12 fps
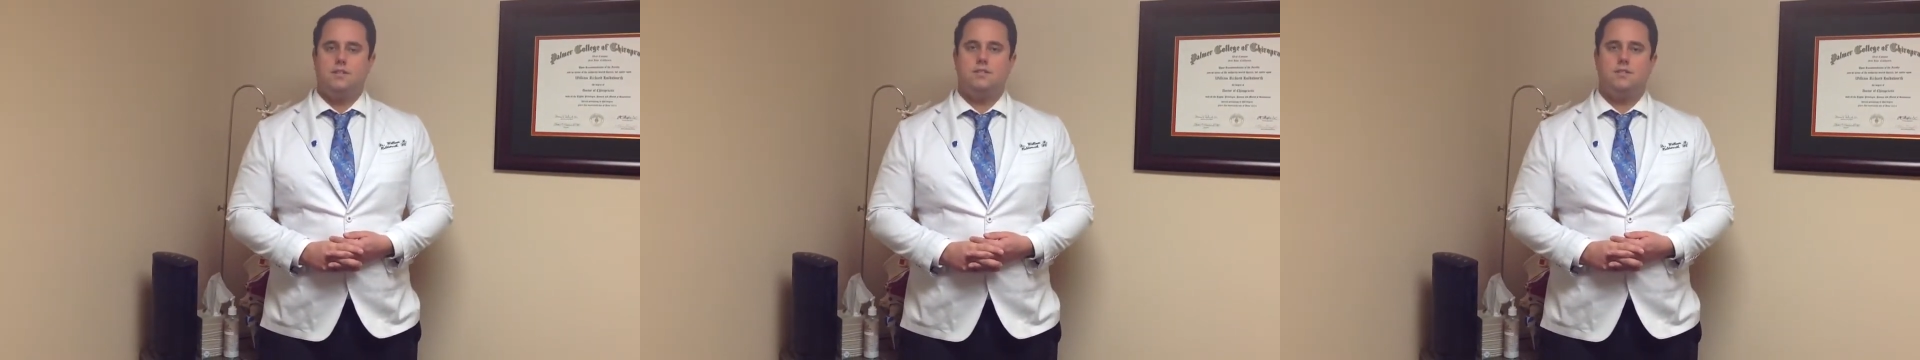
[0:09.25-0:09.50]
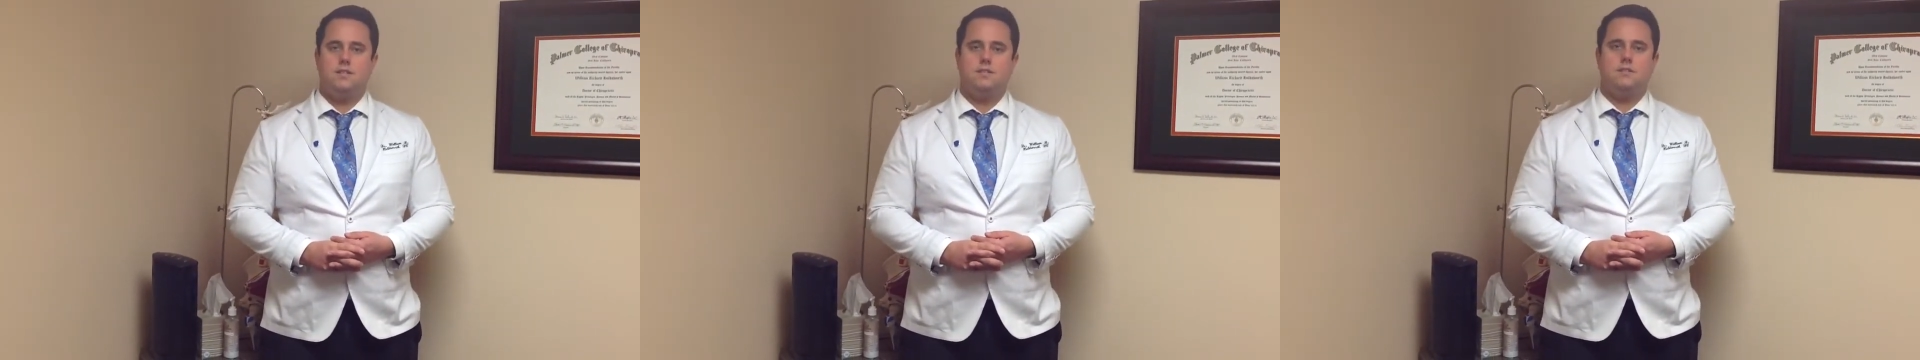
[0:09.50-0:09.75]

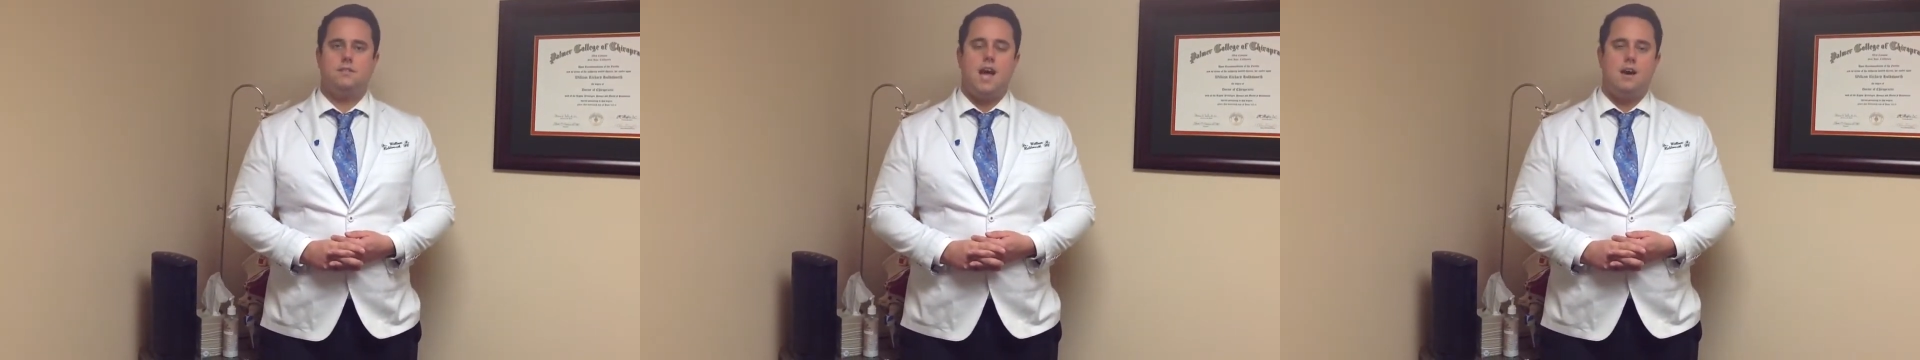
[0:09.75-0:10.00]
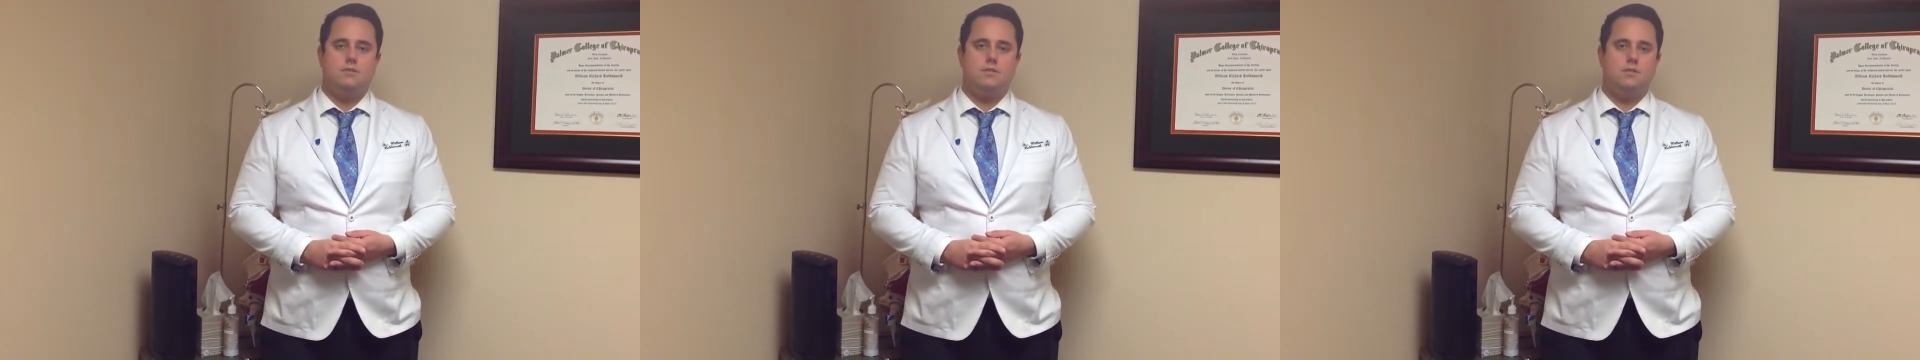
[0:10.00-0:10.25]

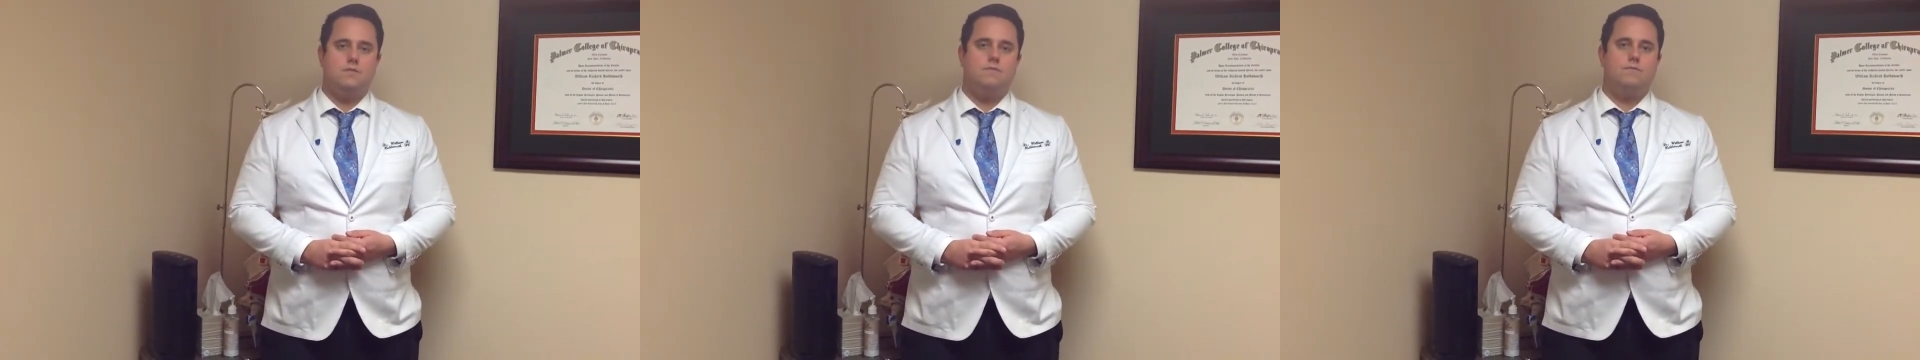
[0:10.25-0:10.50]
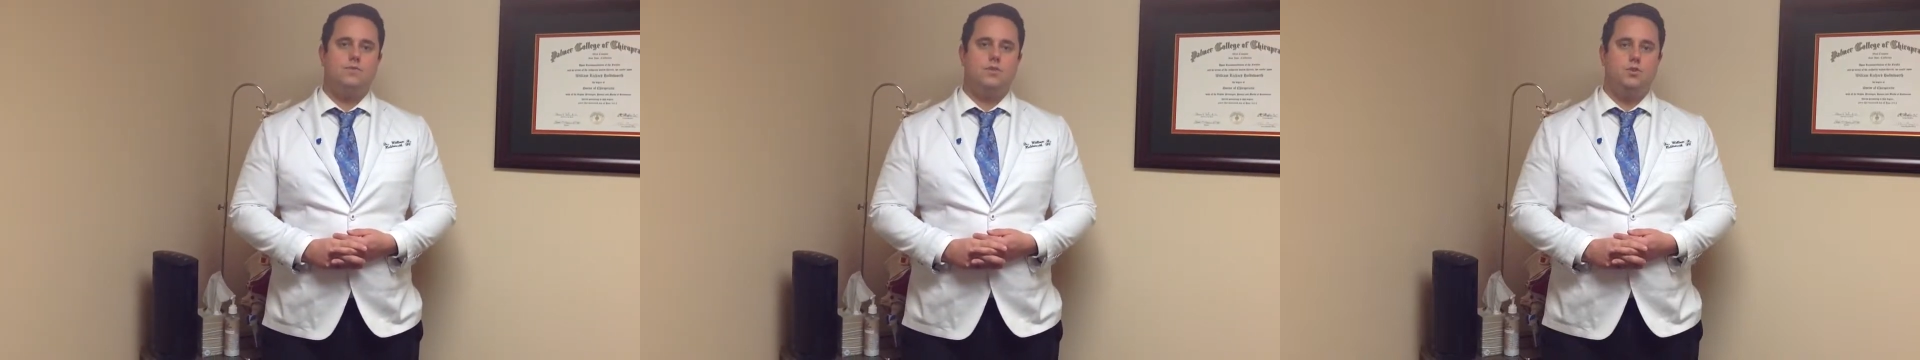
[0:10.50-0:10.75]

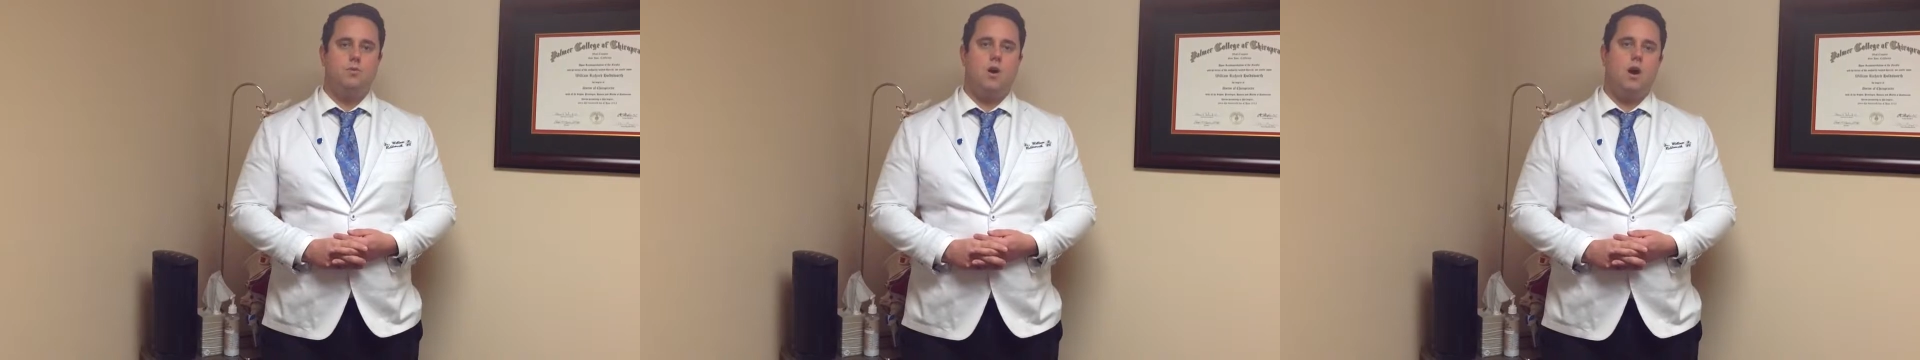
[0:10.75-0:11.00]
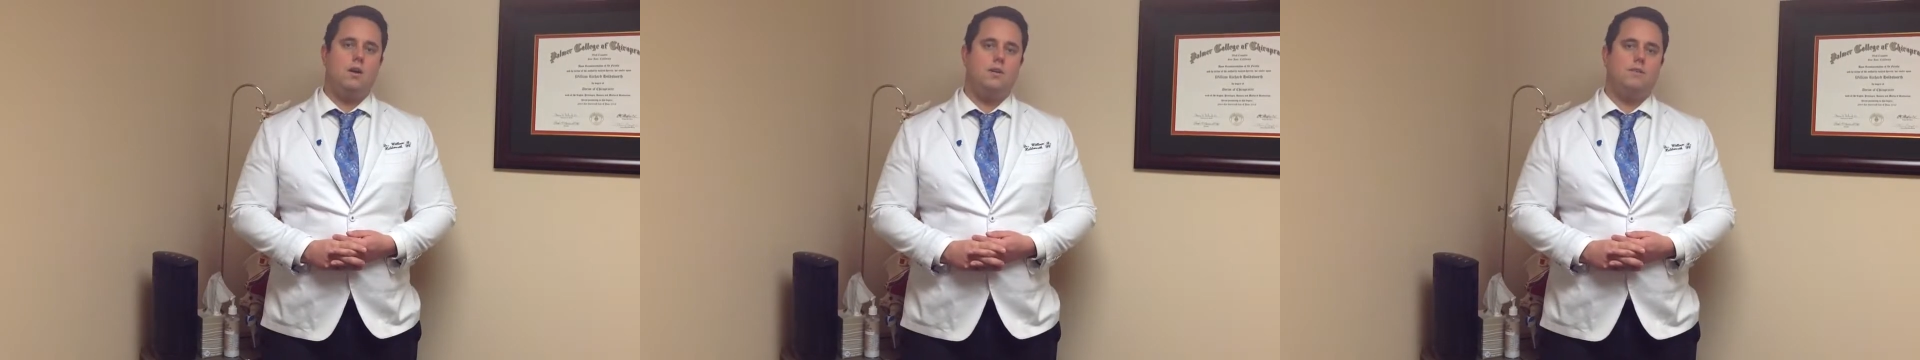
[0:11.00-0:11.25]

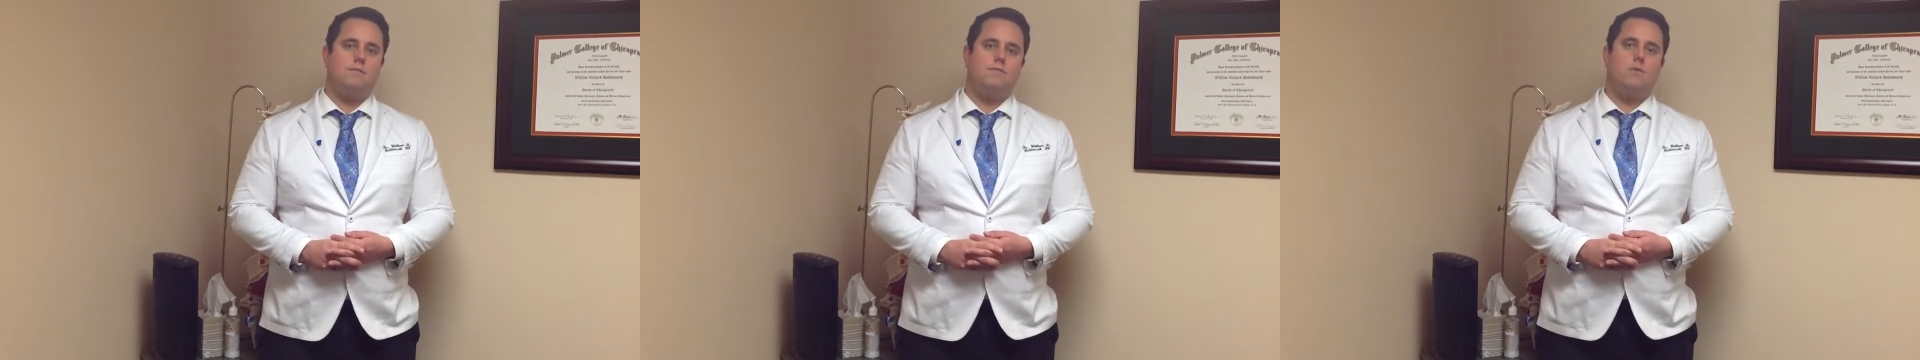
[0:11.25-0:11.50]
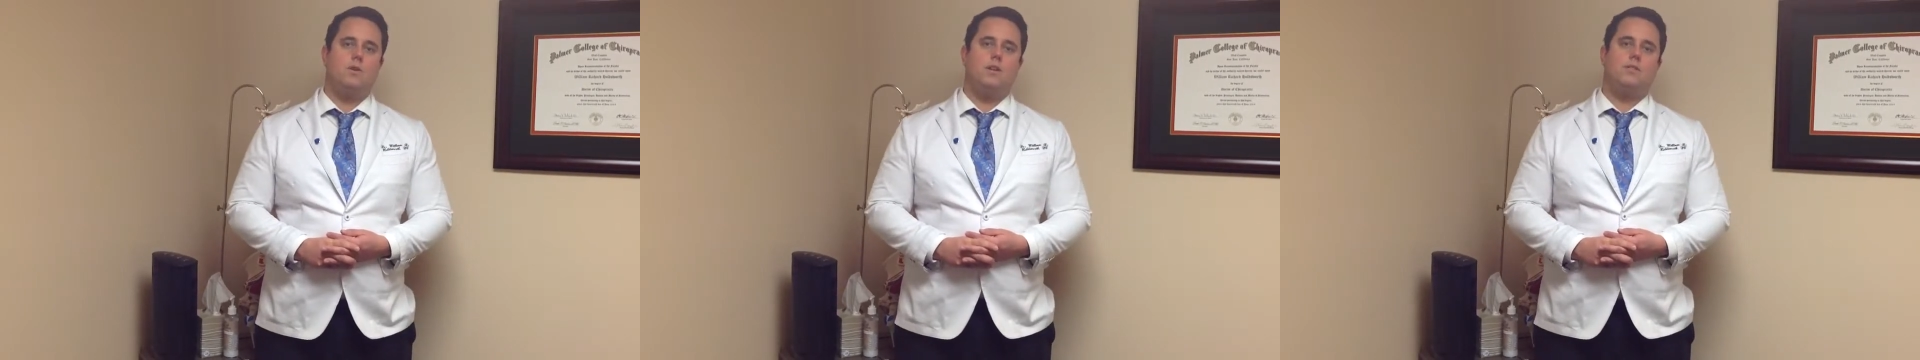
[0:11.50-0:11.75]

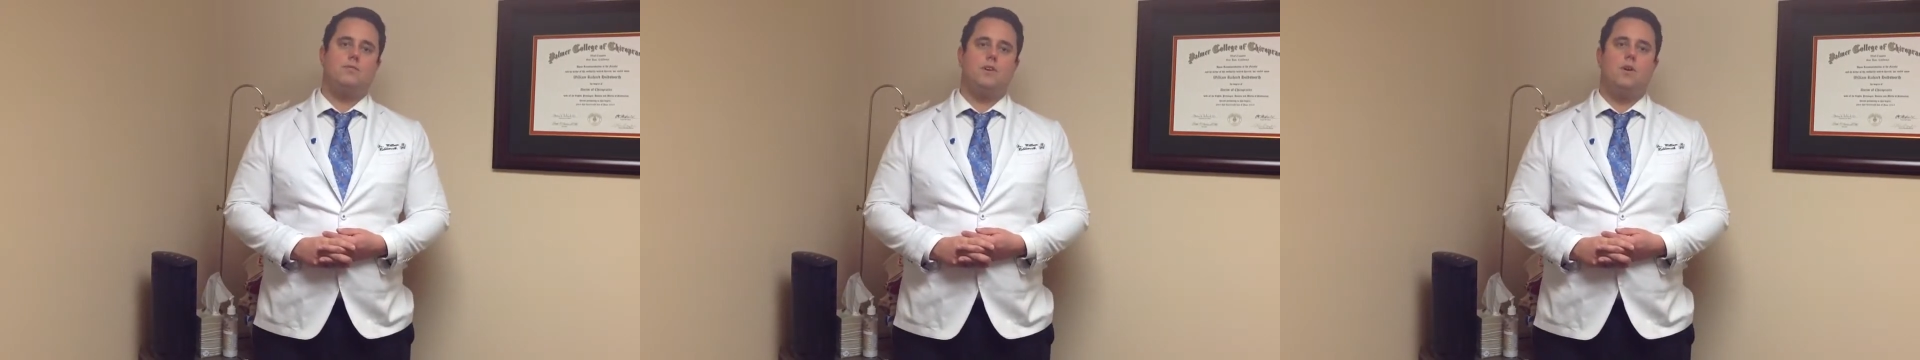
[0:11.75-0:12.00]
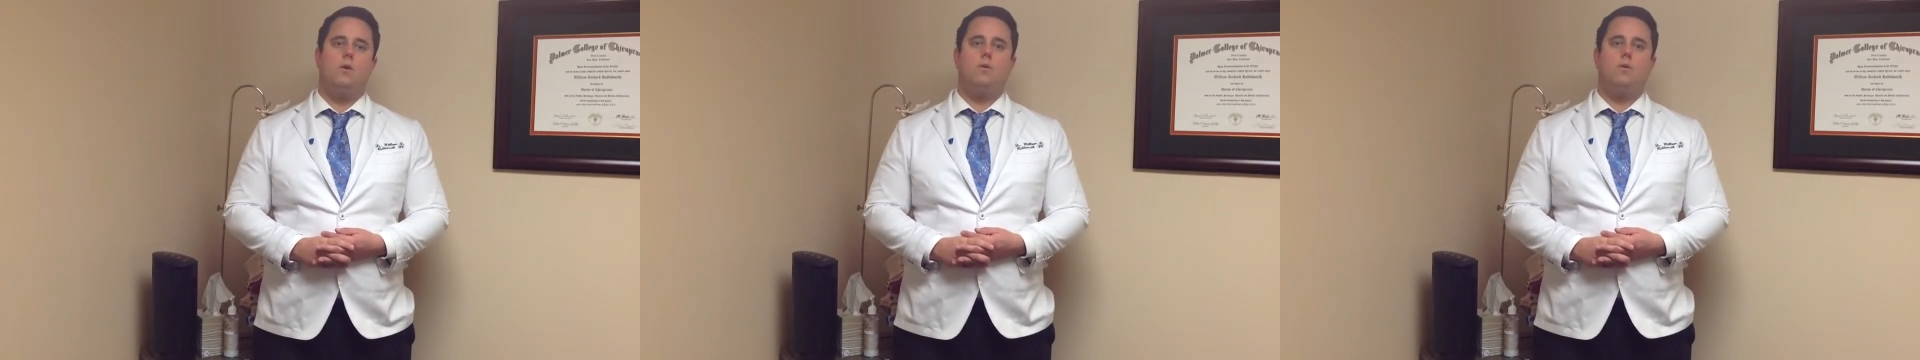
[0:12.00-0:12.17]
6,243